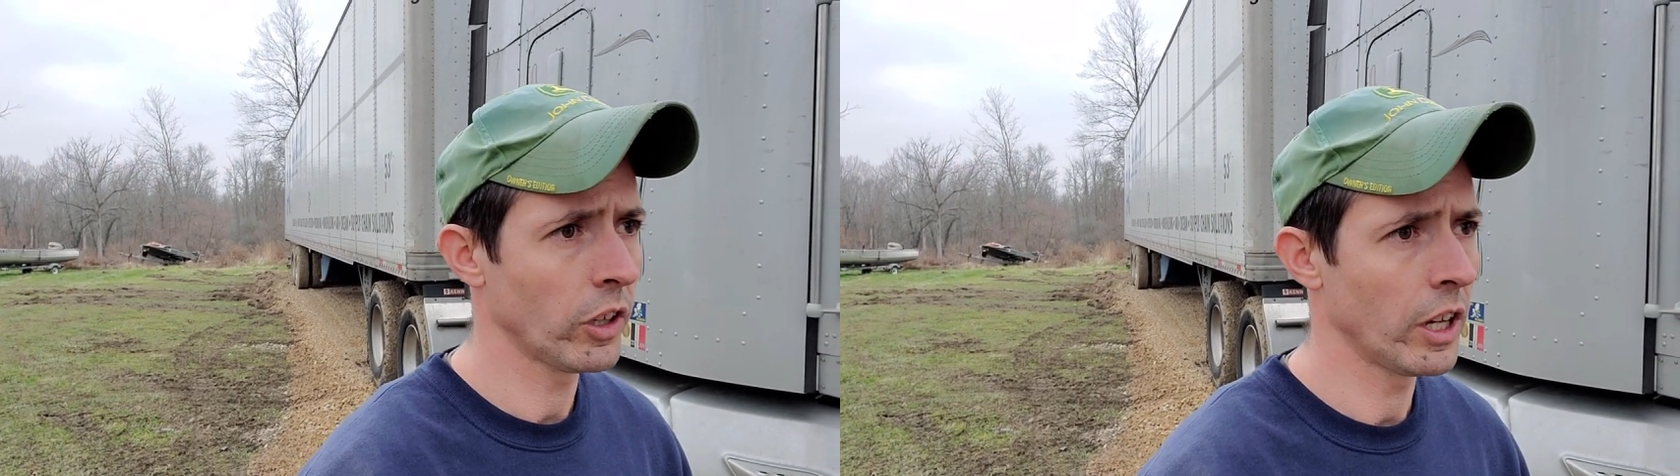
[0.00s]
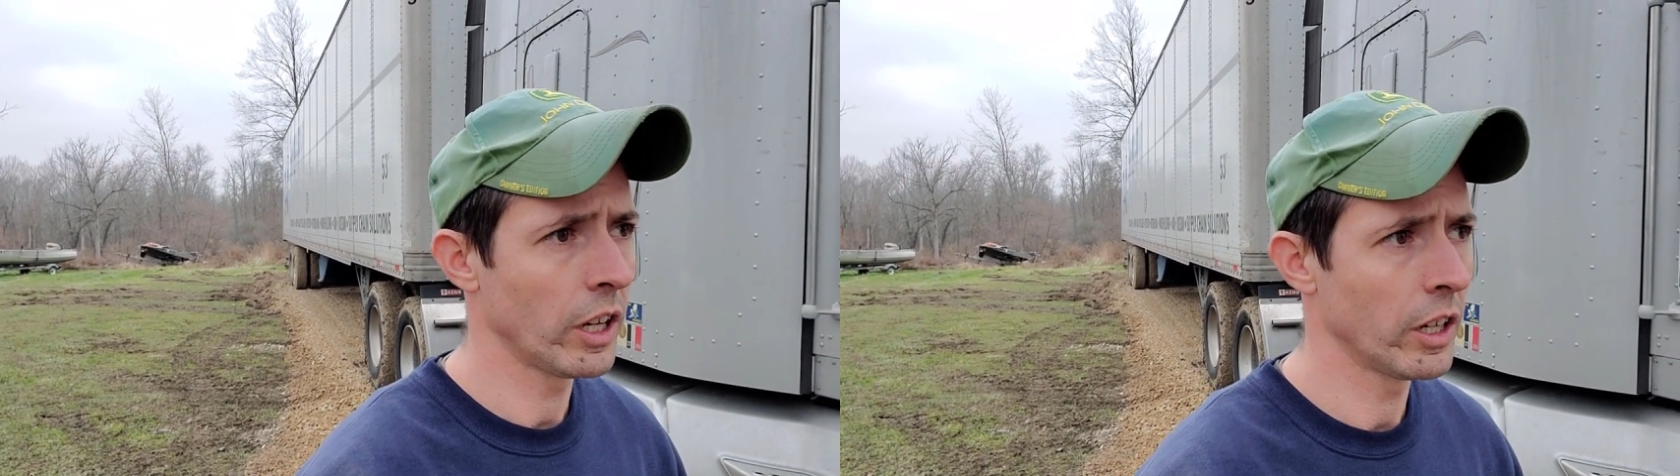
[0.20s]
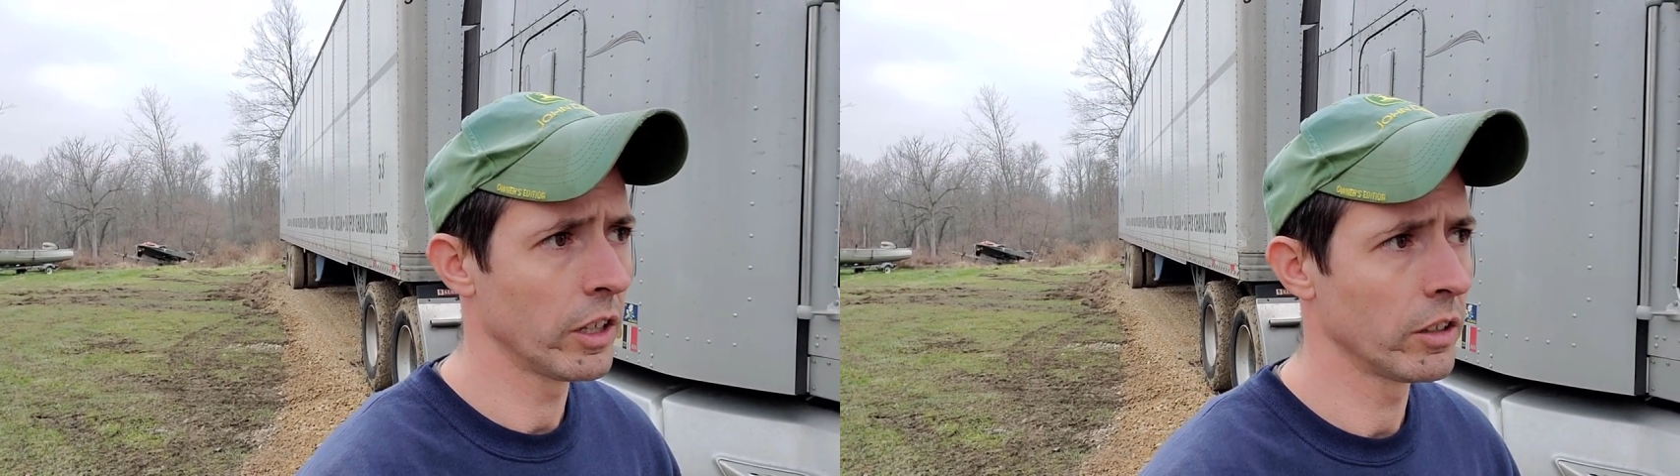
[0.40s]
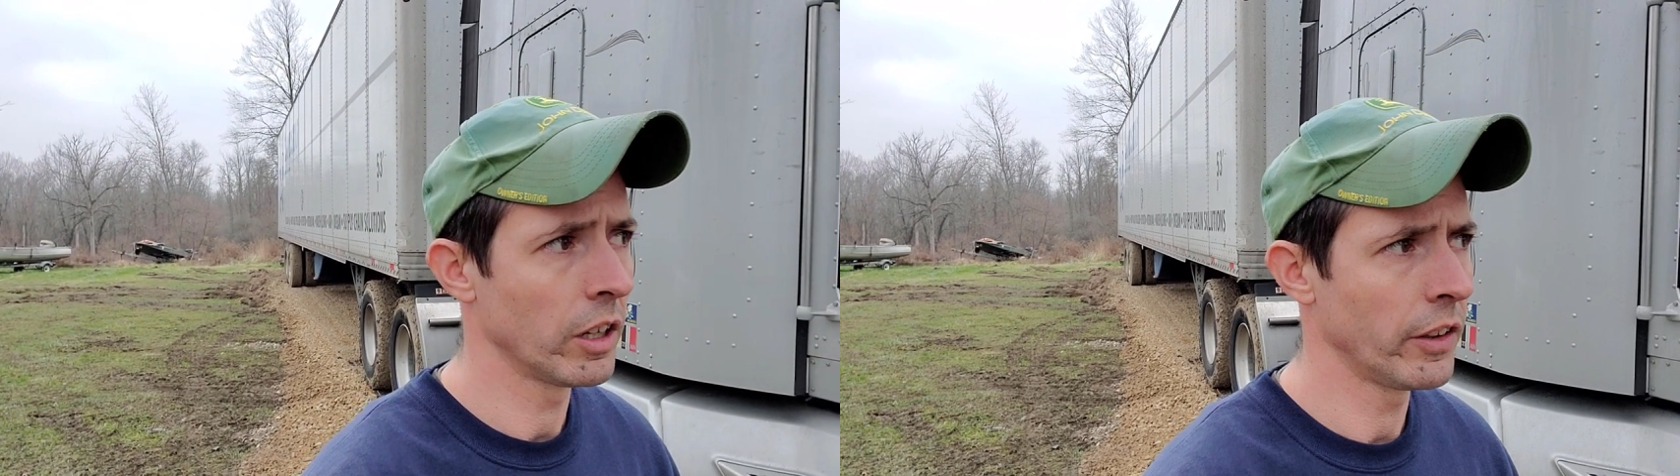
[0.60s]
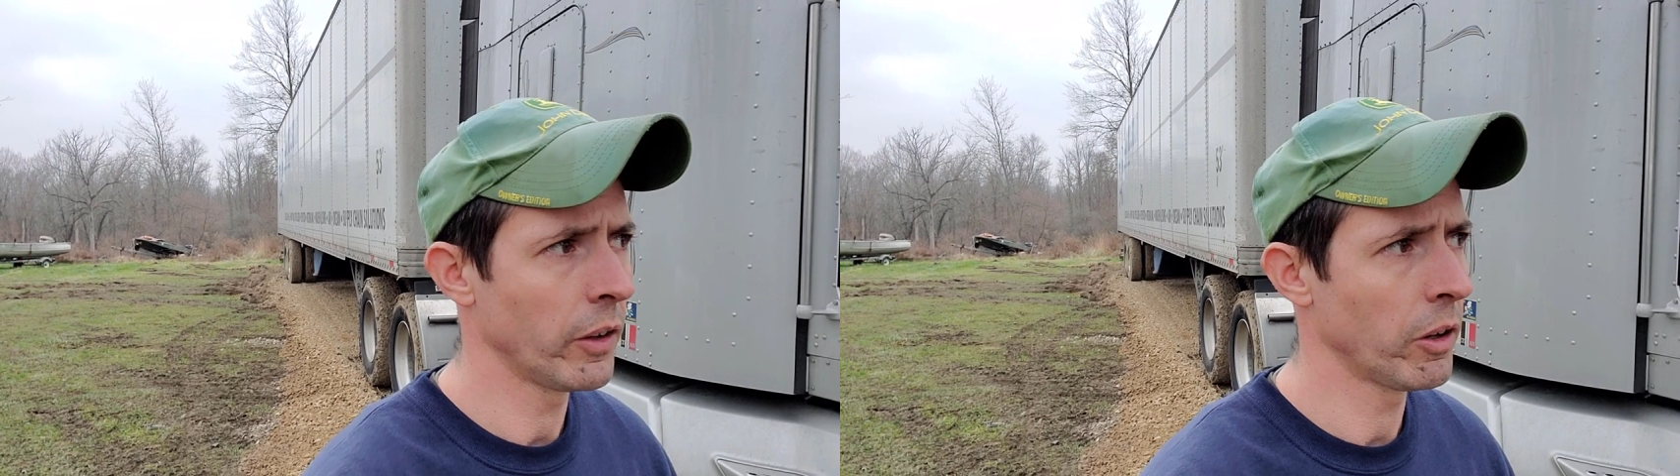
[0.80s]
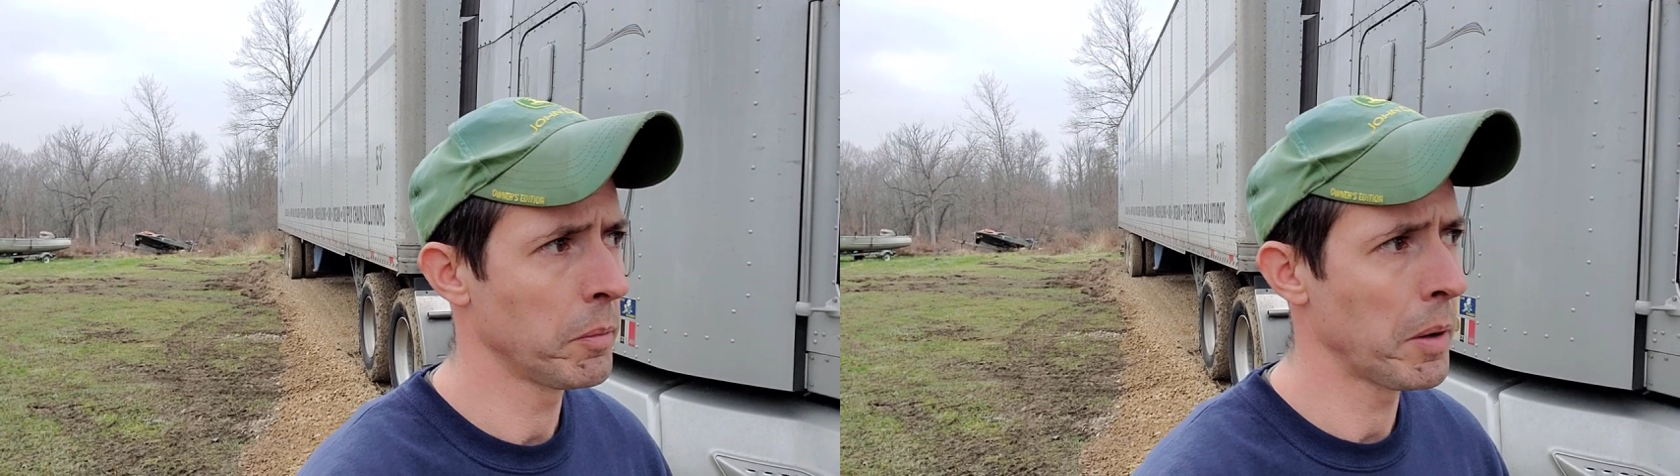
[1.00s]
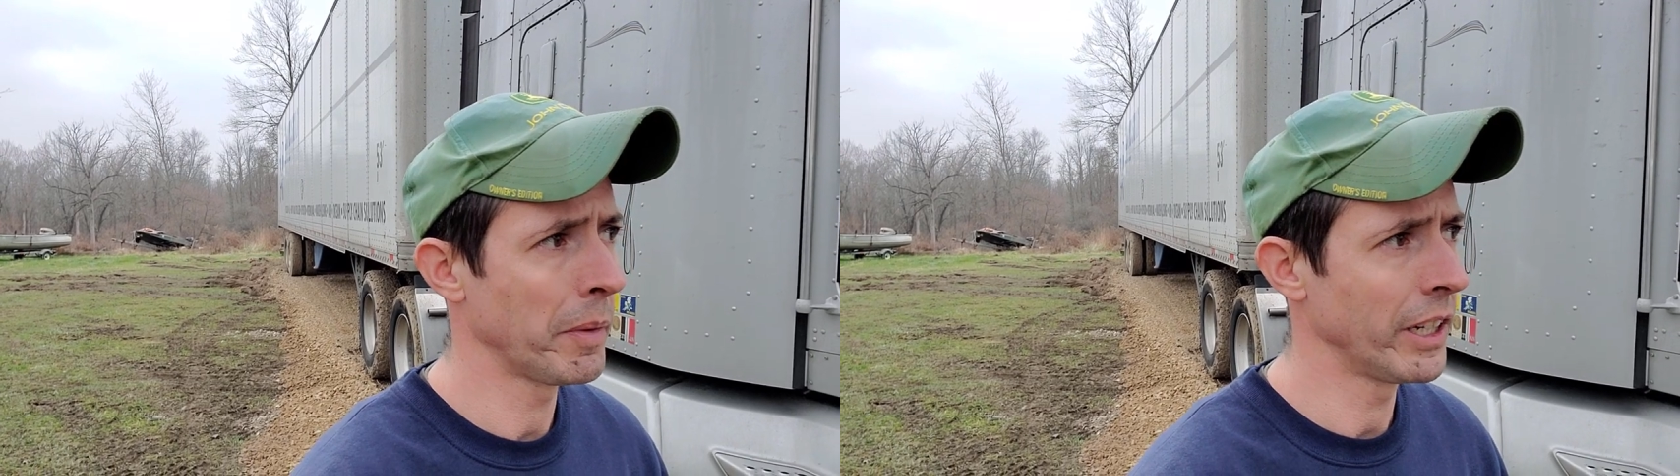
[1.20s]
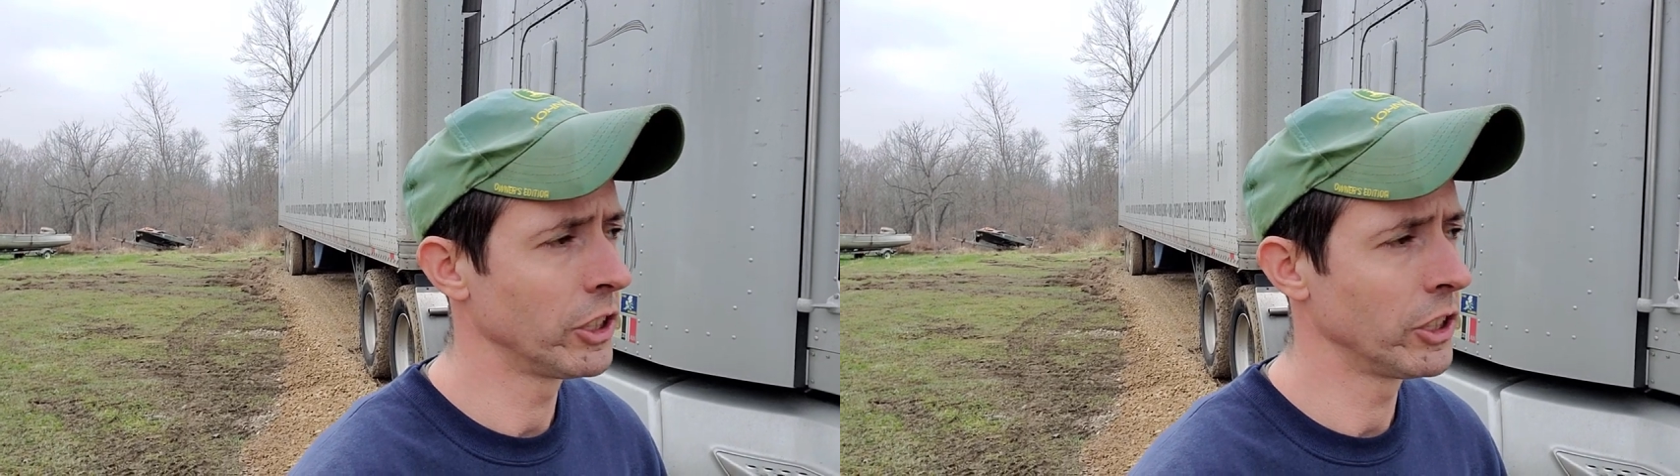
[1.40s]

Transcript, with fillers: Uh, I think when I bought my E